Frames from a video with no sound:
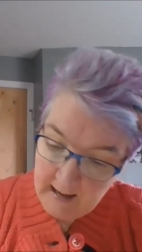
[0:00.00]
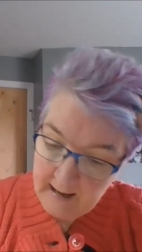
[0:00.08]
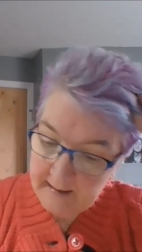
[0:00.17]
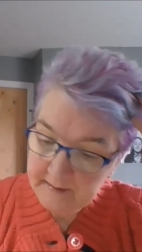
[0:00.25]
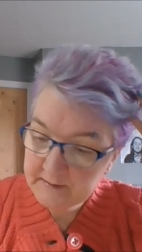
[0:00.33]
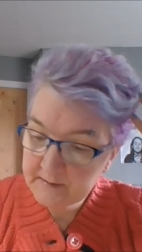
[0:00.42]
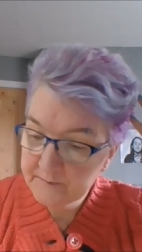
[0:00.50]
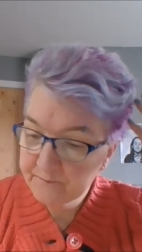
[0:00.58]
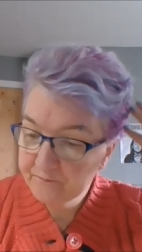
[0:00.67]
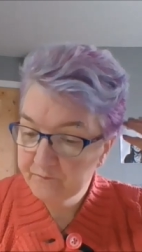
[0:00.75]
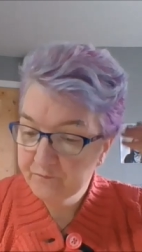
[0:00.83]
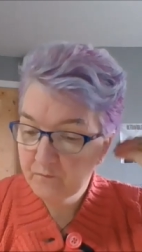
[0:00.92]
And
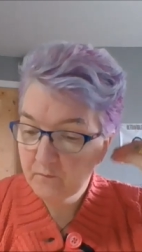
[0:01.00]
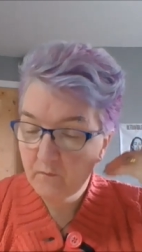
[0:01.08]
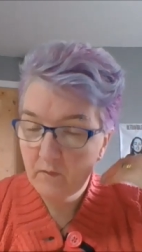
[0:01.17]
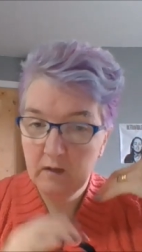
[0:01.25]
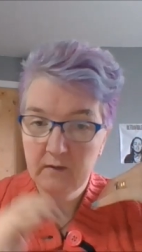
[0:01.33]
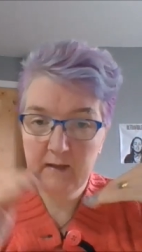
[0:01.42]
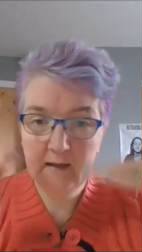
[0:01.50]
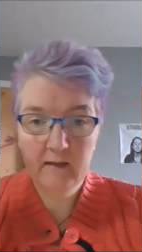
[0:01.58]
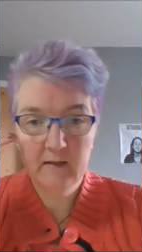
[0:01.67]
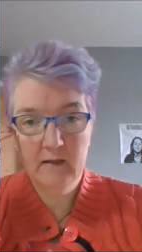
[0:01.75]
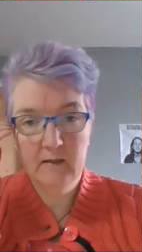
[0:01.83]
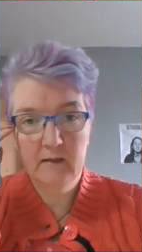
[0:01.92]
then
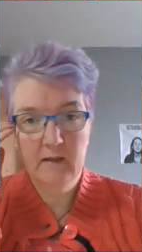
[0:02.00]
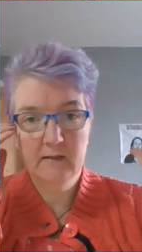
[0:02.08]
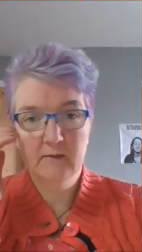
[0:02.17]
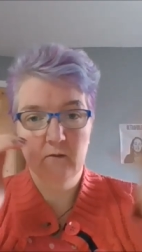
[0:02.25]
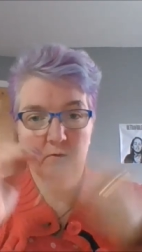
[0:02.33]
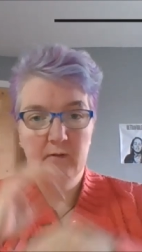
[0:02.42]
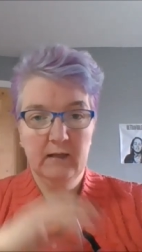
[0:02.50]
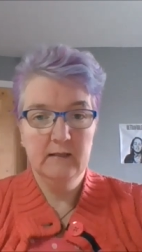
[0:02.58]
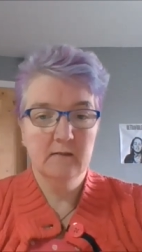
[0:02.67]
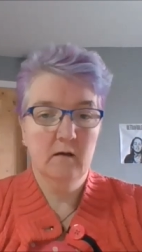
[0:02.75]
th they're sold there.